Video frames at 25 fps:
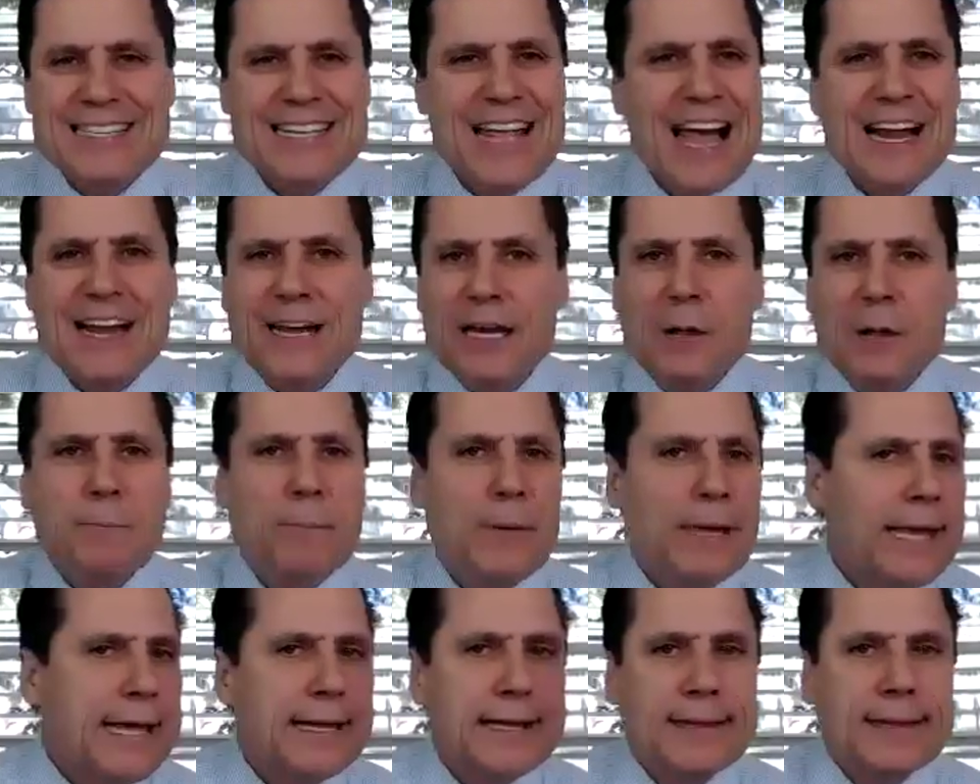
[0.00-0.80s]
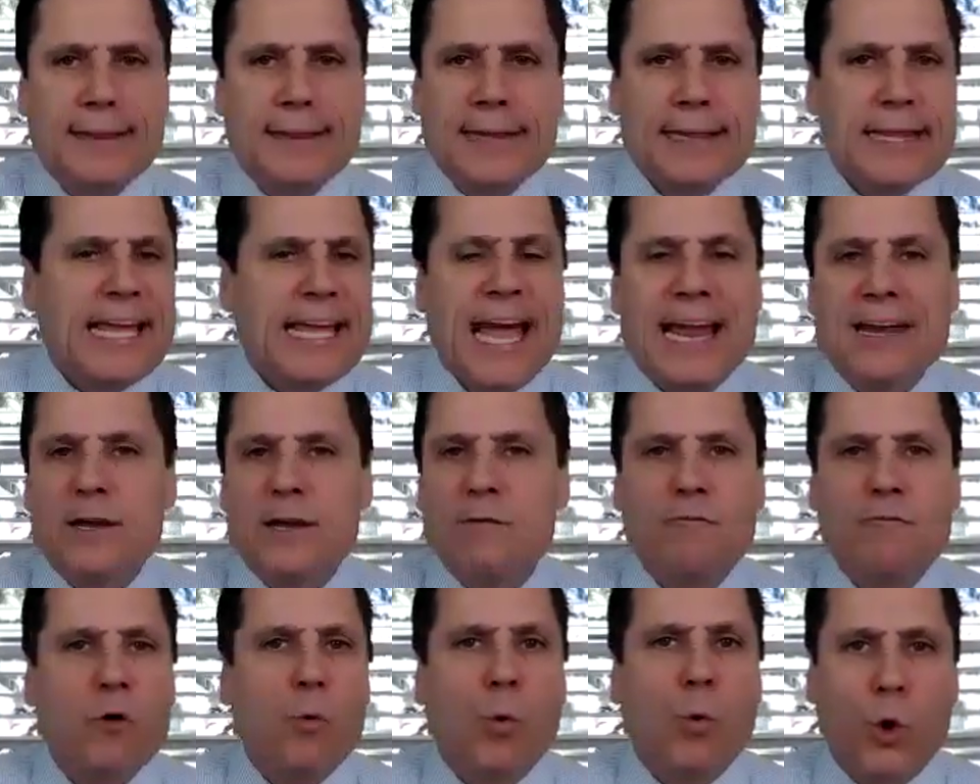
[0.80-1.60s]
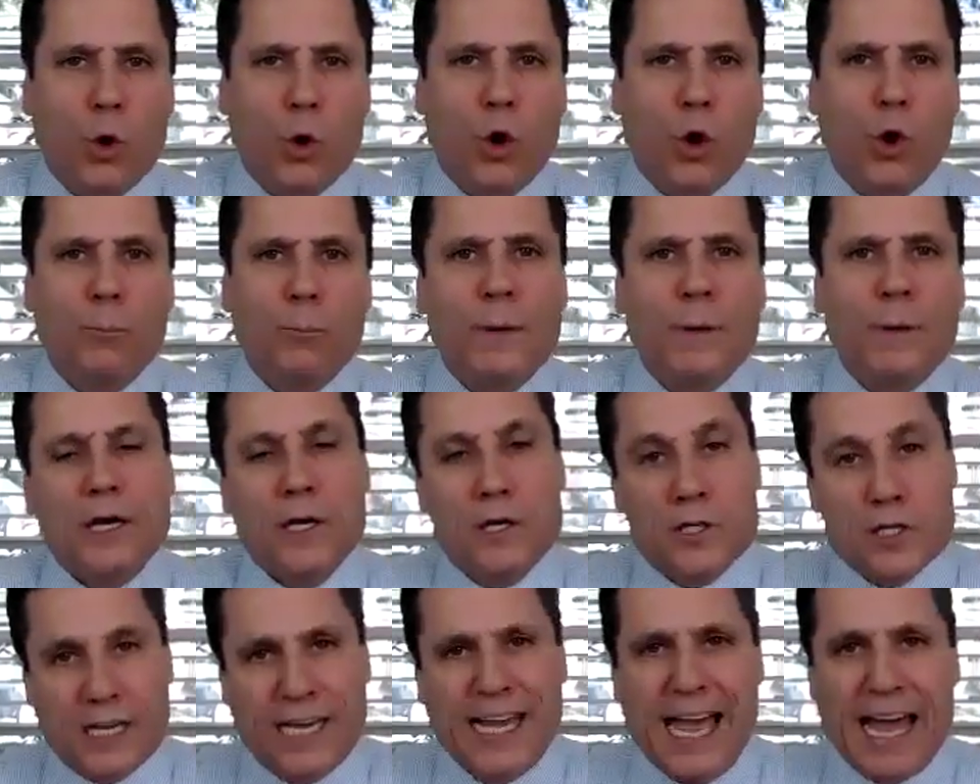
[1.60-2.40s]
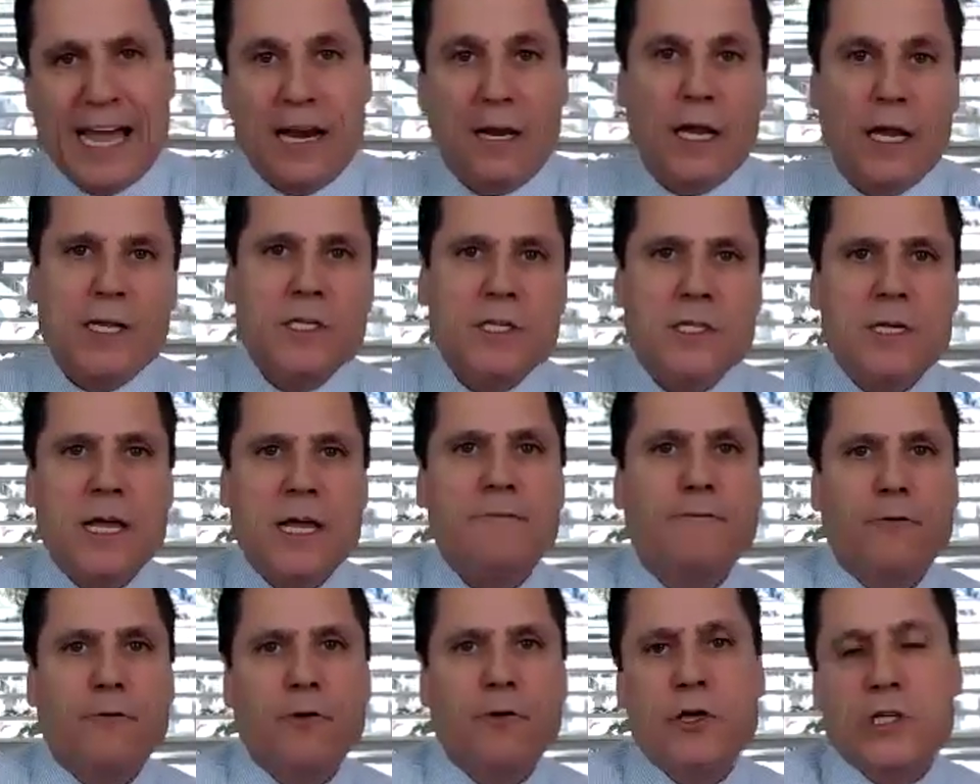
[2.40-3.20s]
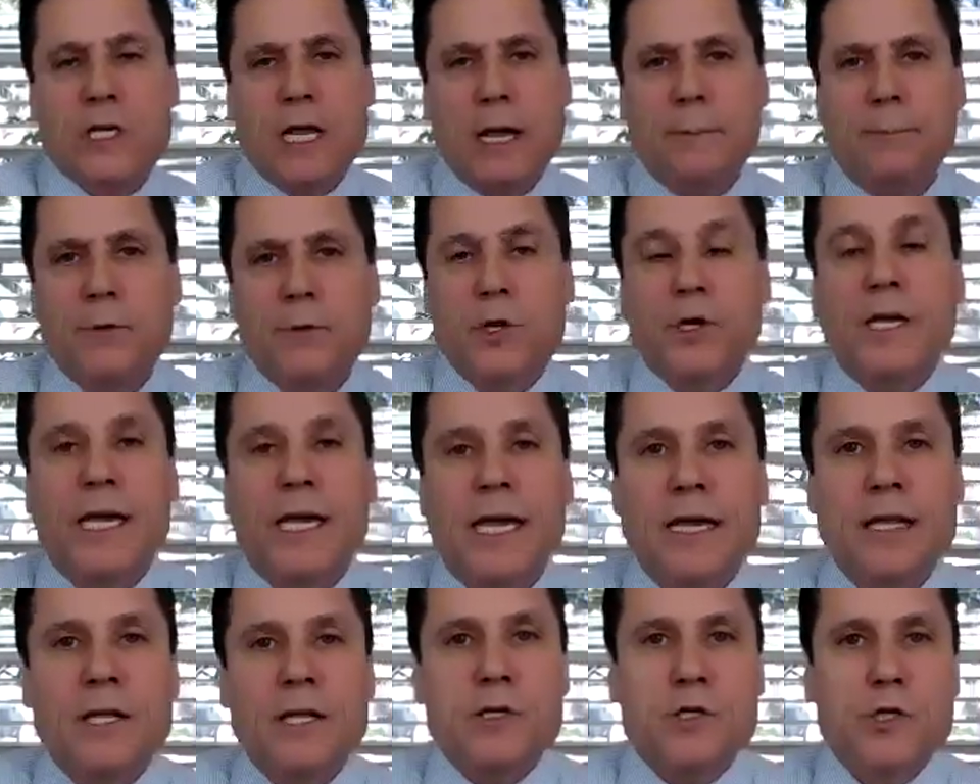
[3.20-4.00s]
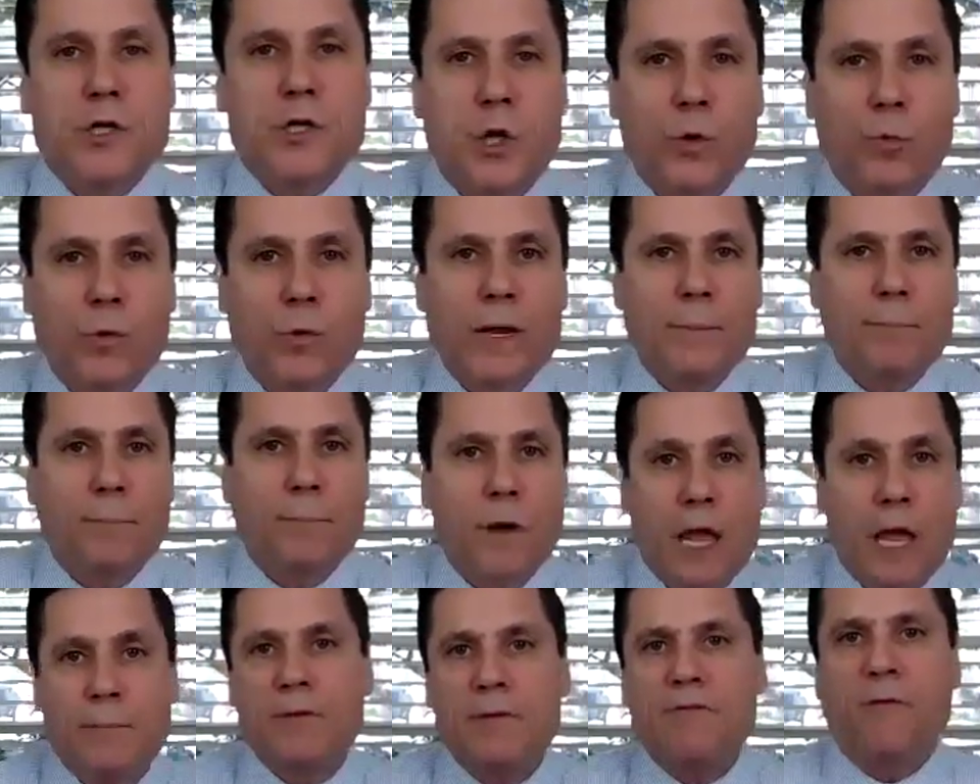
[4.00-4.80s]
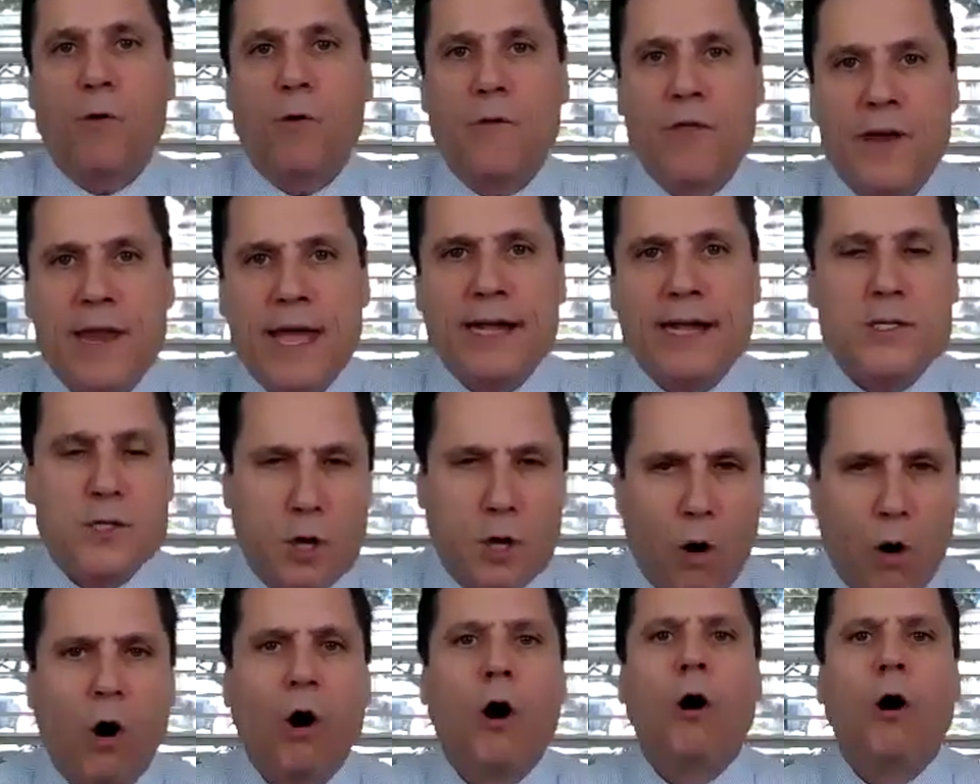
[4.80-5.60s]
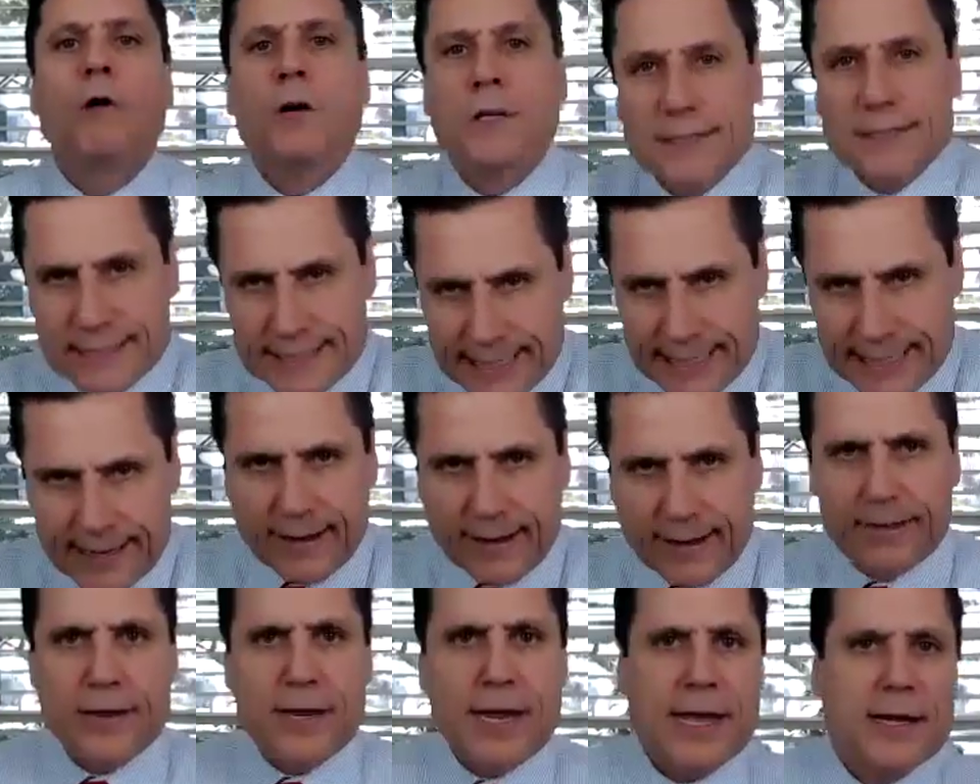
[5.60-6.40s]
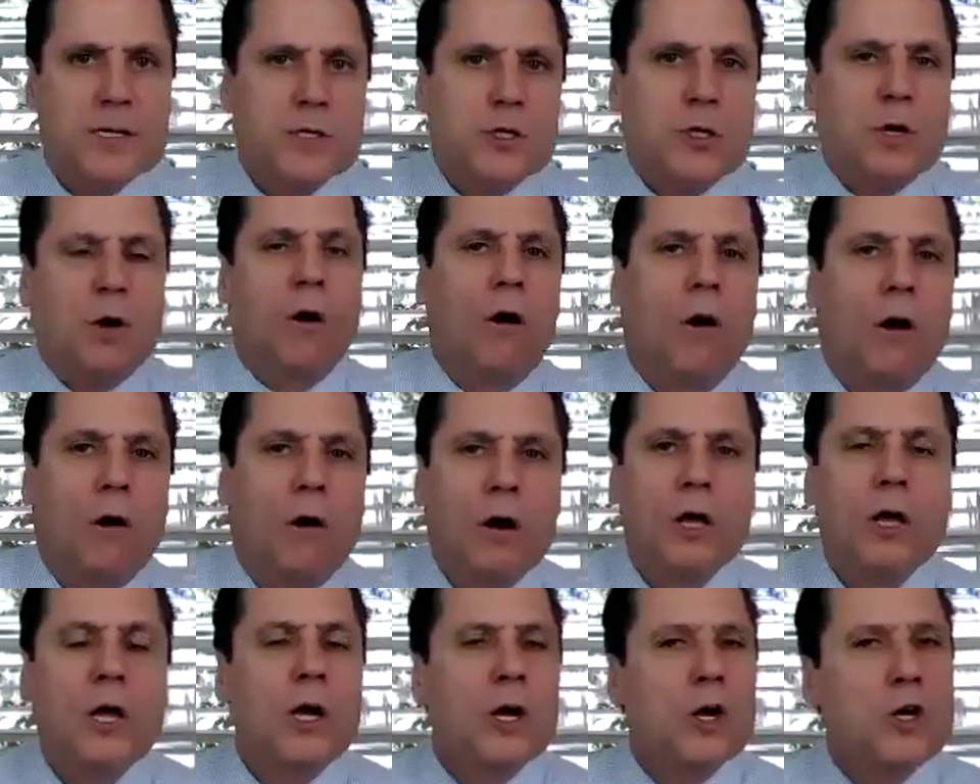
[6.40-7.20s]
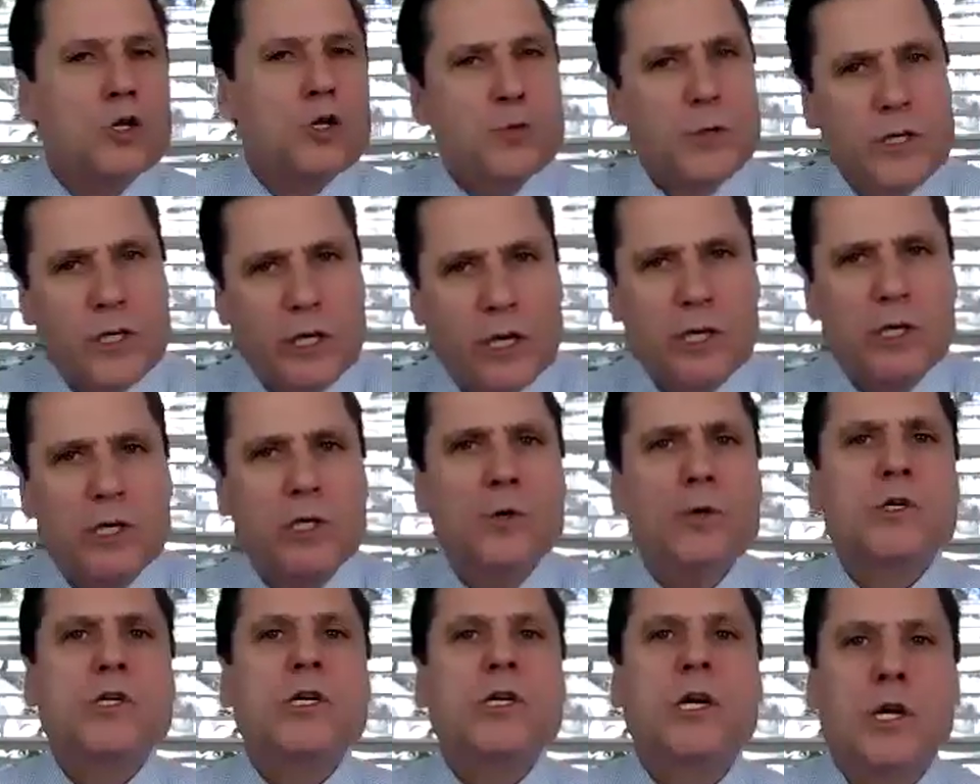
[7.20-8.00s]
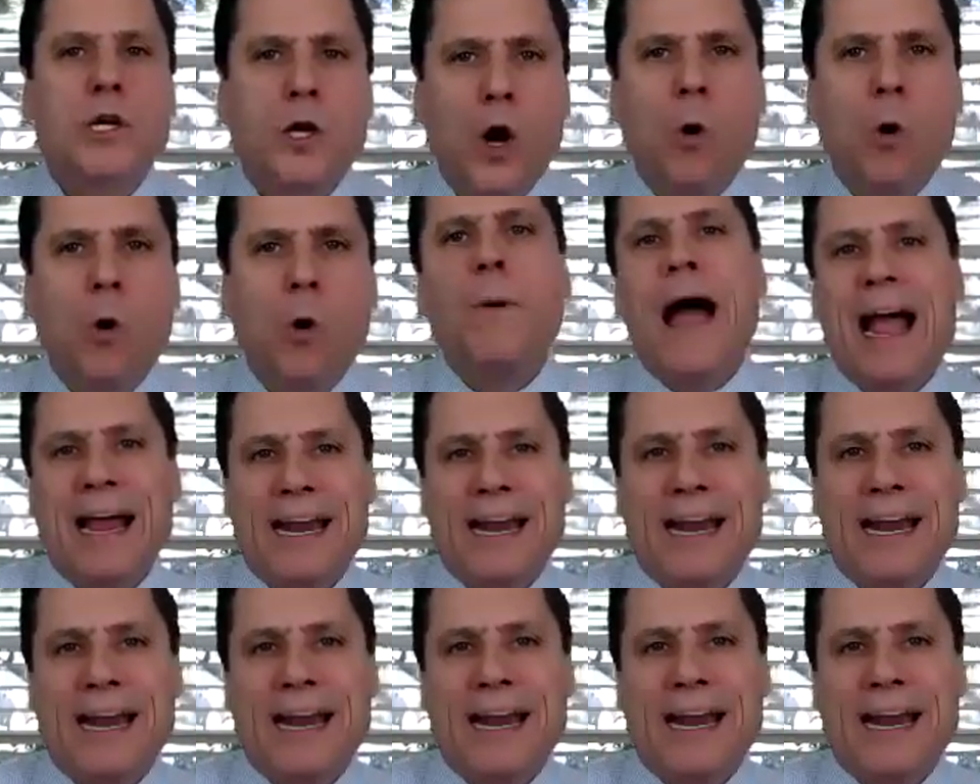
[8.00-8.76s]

not going to be the end of the world, because again, let's say, for example, you can't listen to the replay before the next call. Get on the next call, because what you can do is you can go back